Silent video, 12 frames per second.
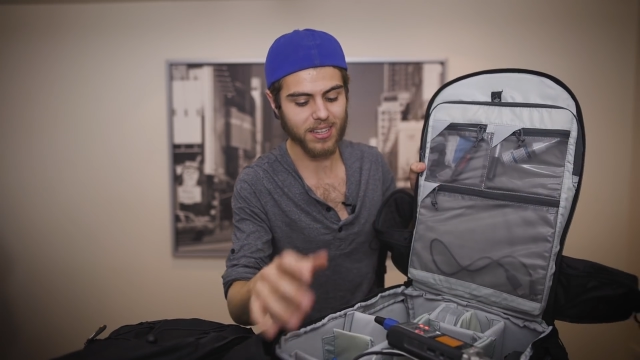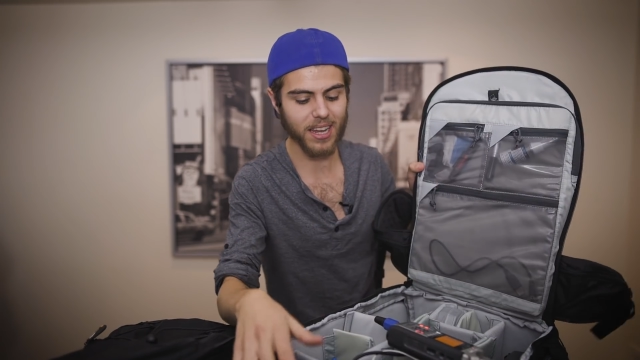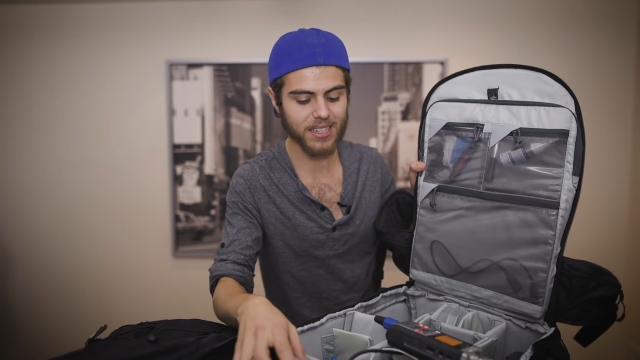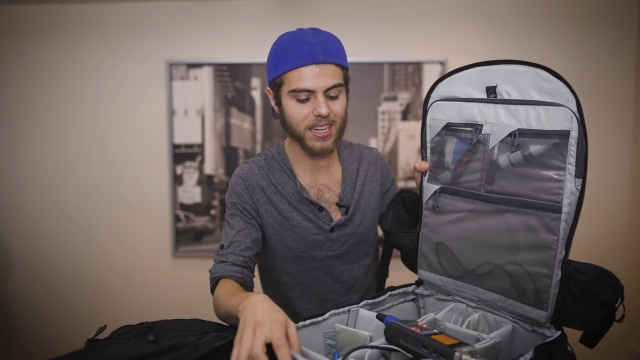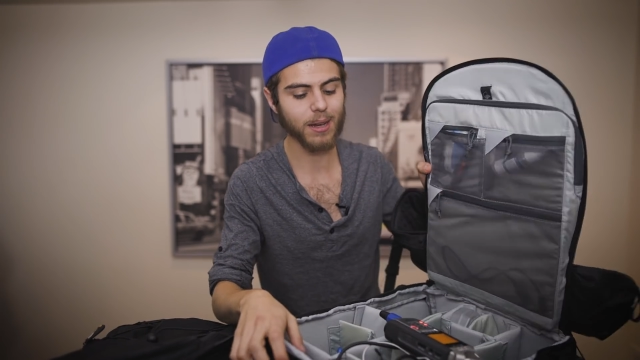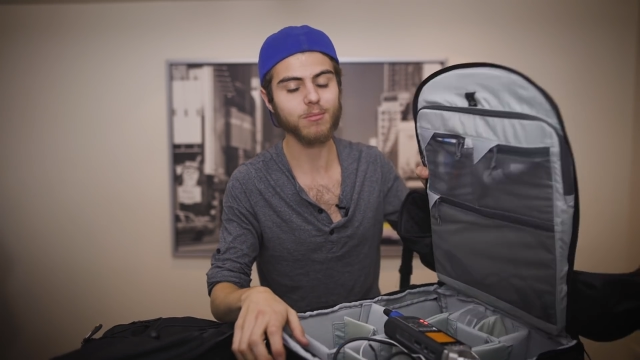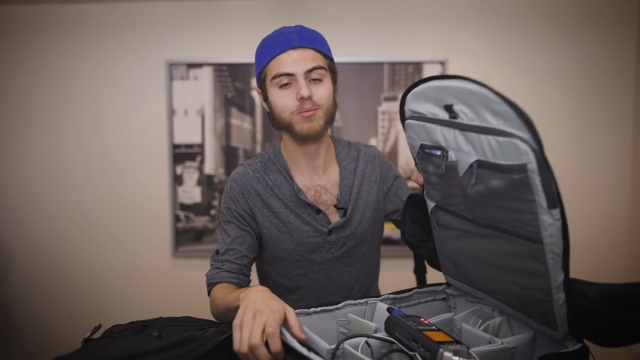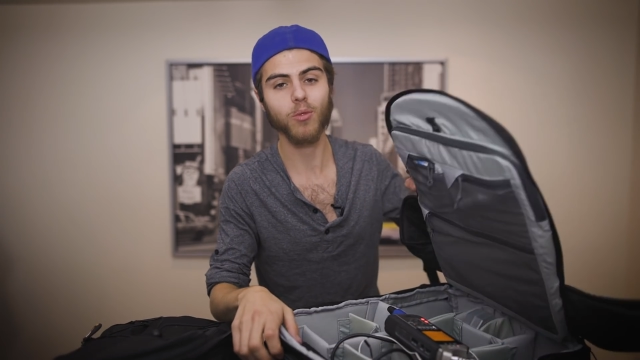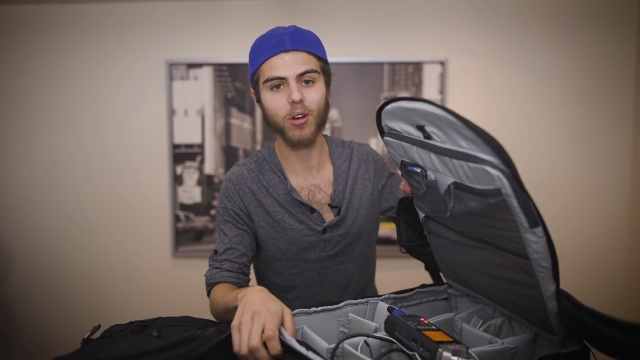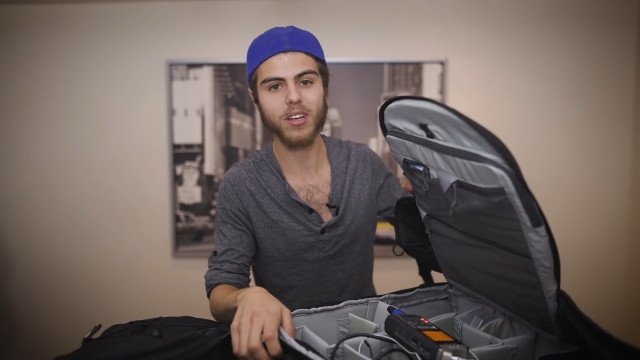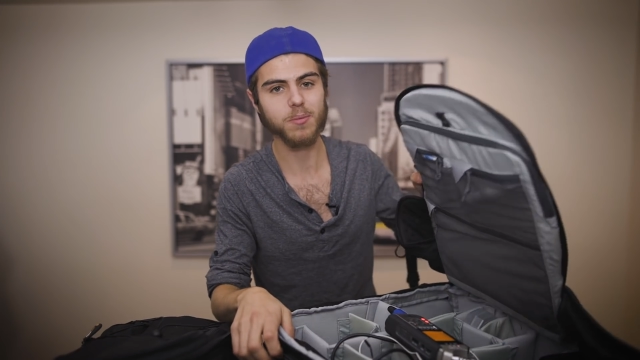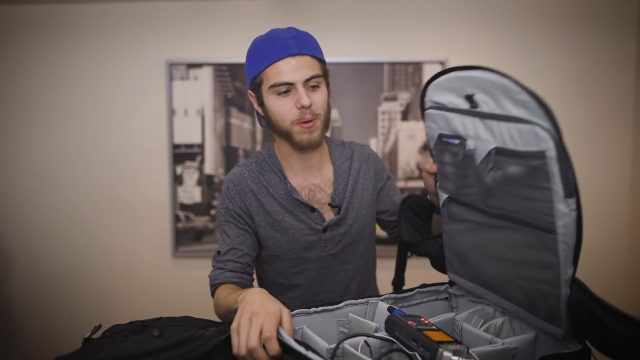10 times
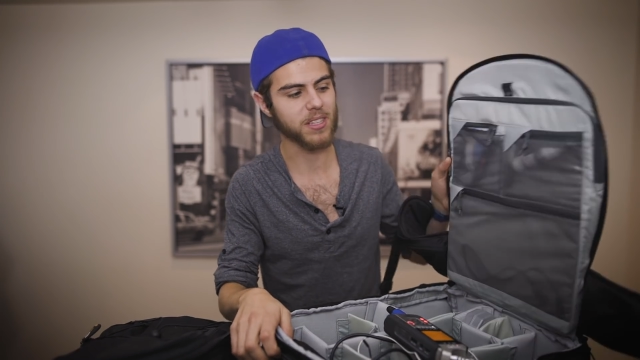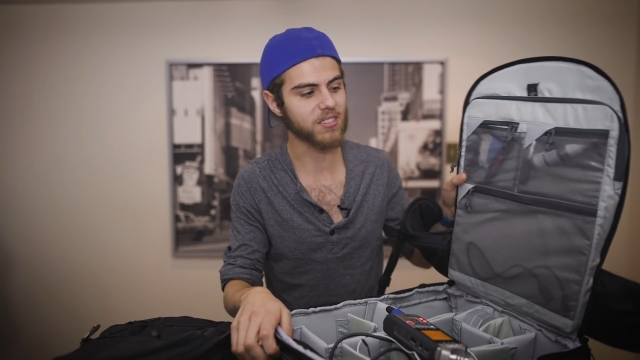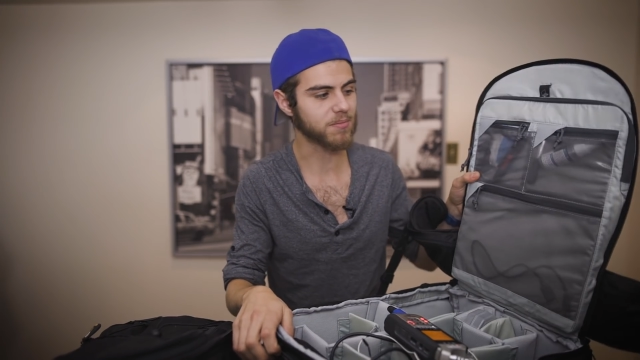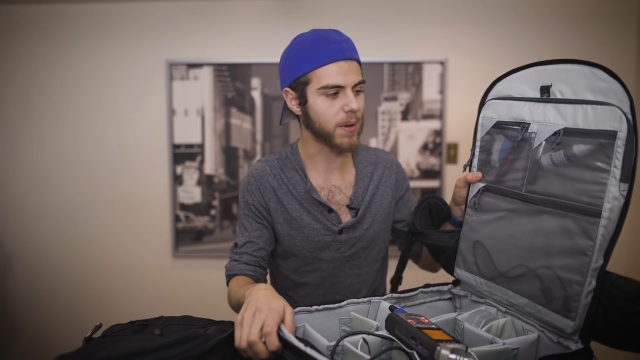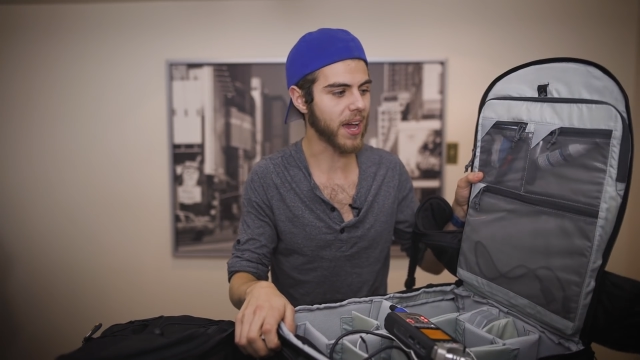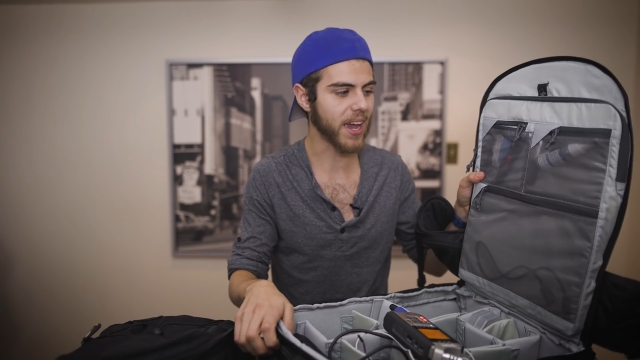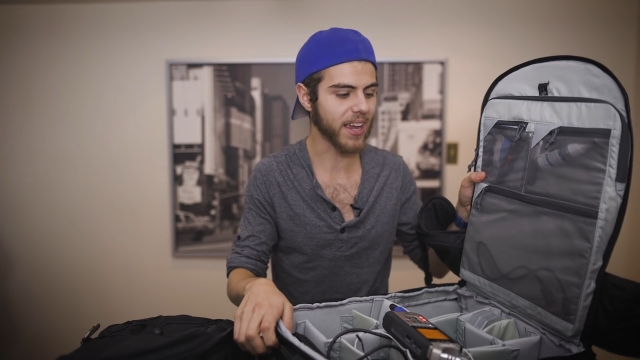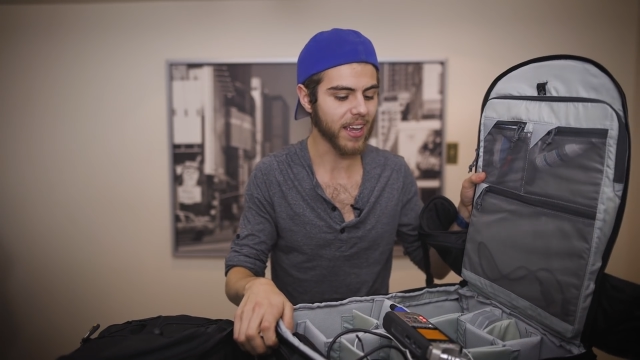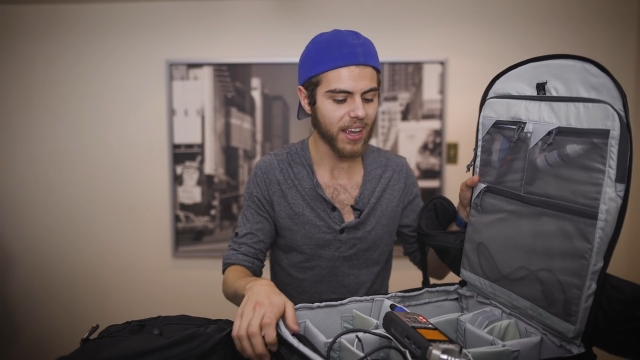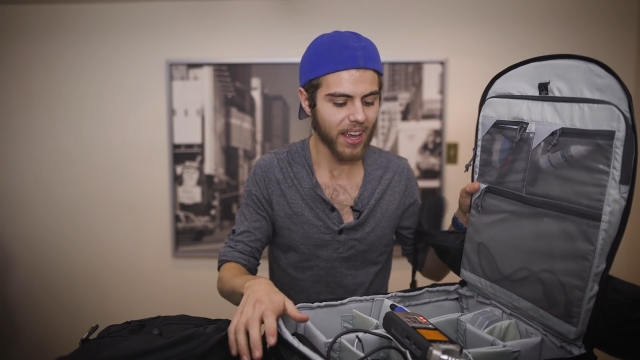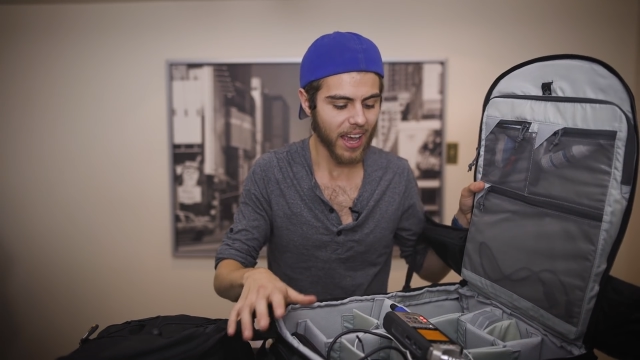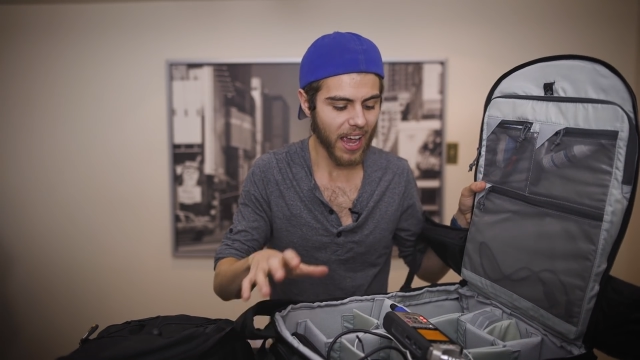more expensive bag,
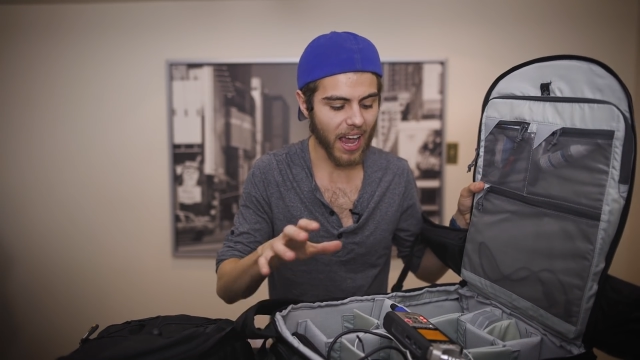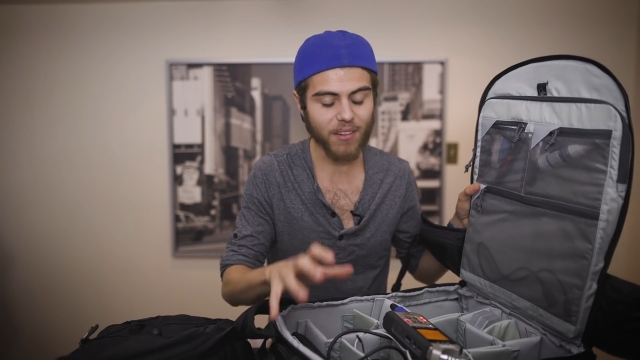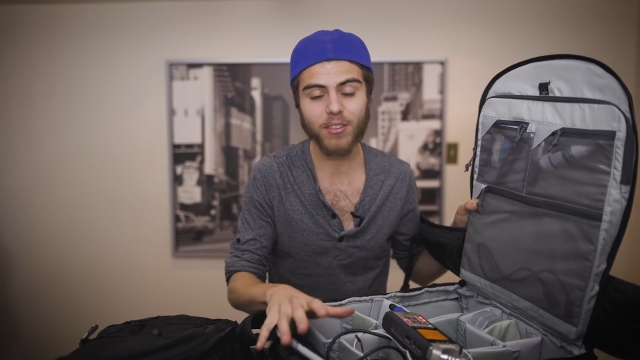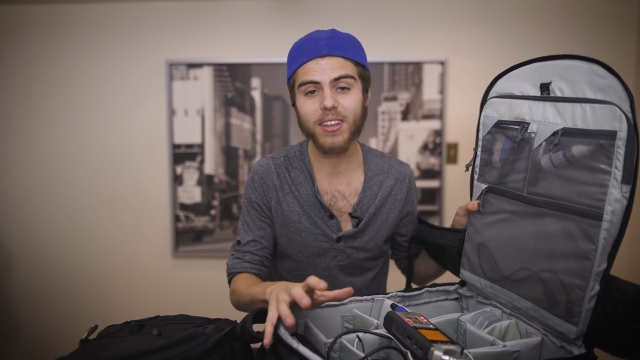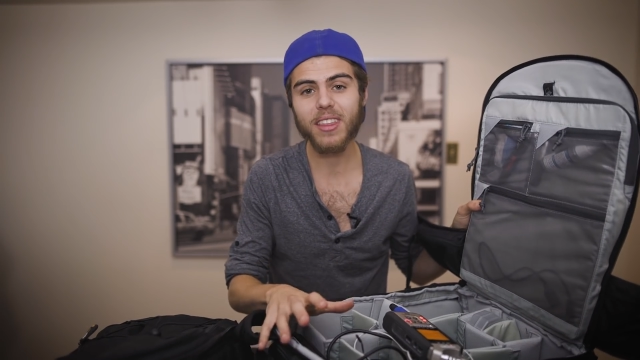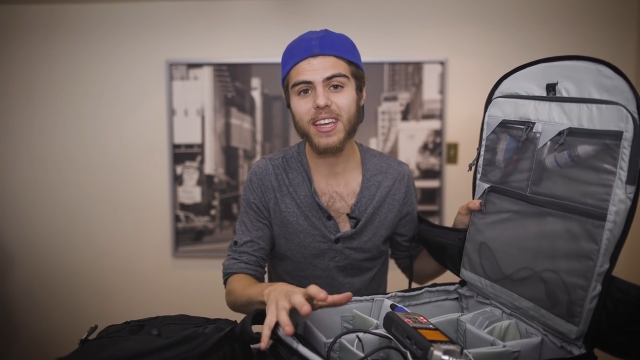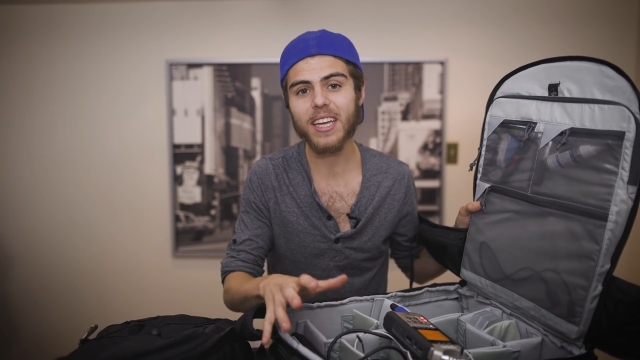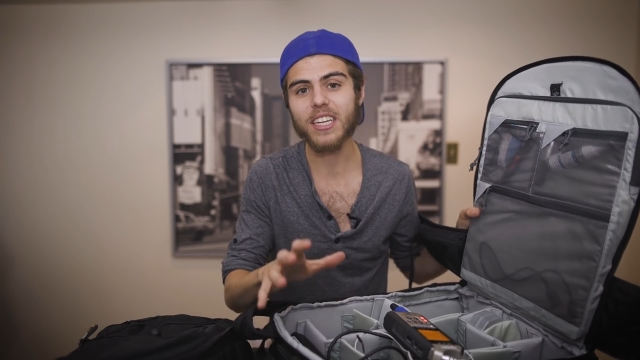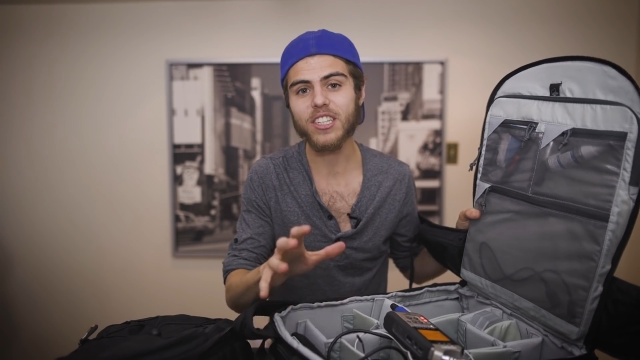everything